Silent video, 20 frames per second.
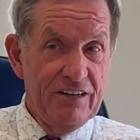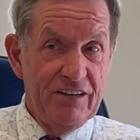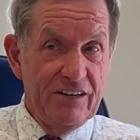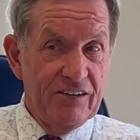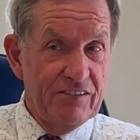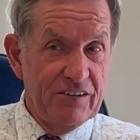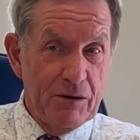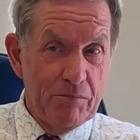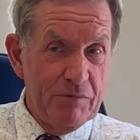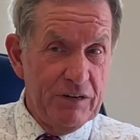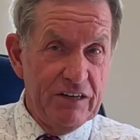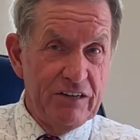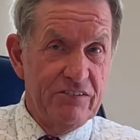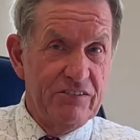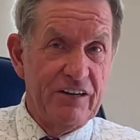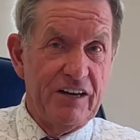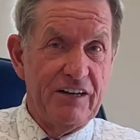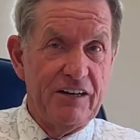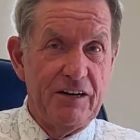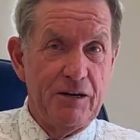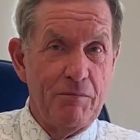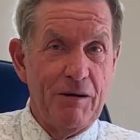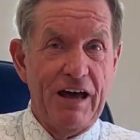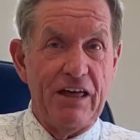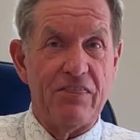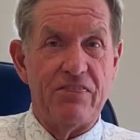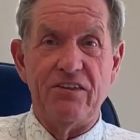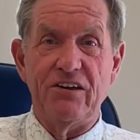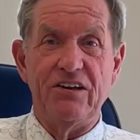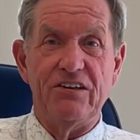Somebody has sent in
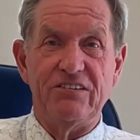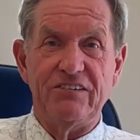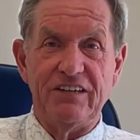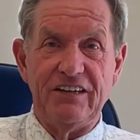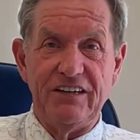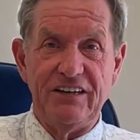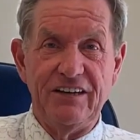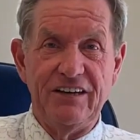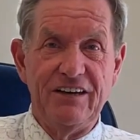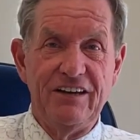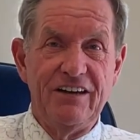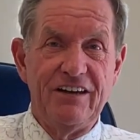about 30